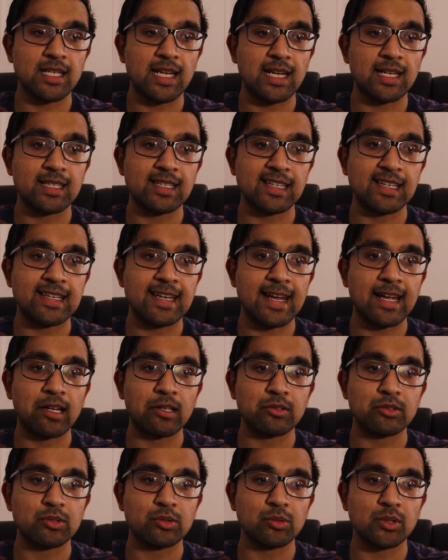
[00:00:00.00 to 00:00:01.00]
handed
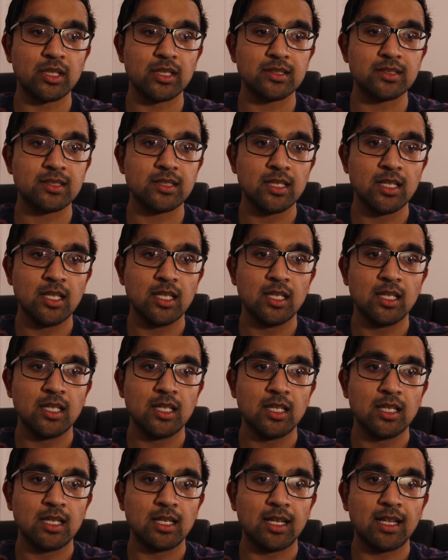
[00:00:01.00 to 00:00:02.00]
down to us.
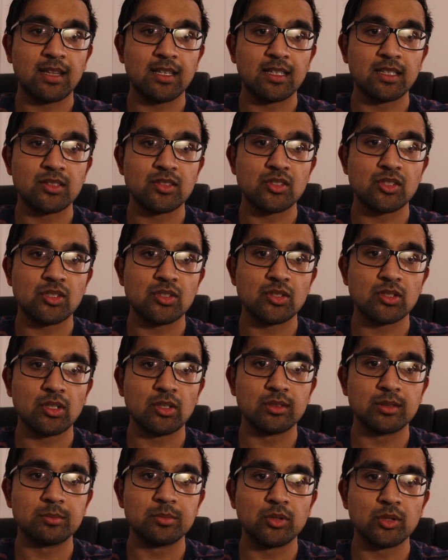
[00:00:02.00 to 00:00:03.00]
I think it's just
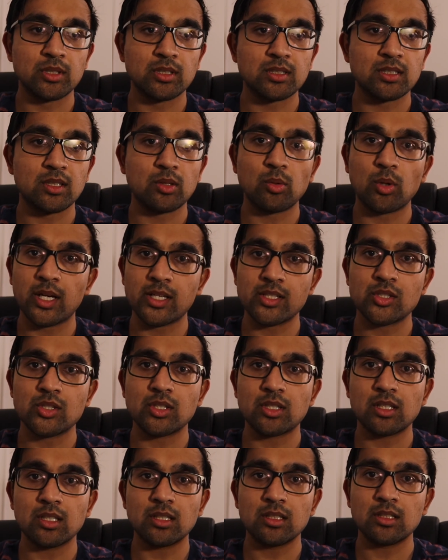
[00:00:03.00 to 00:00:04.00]
so important to
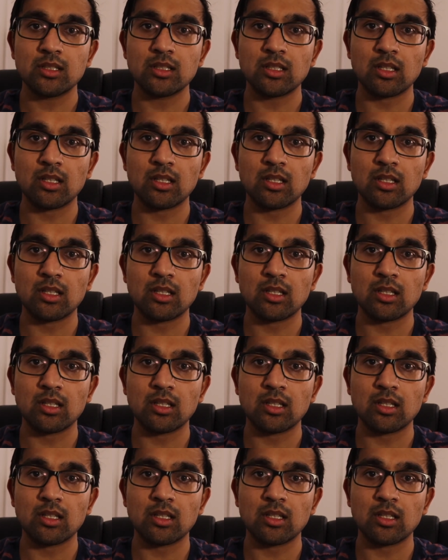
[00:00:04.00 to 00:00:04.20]
question it.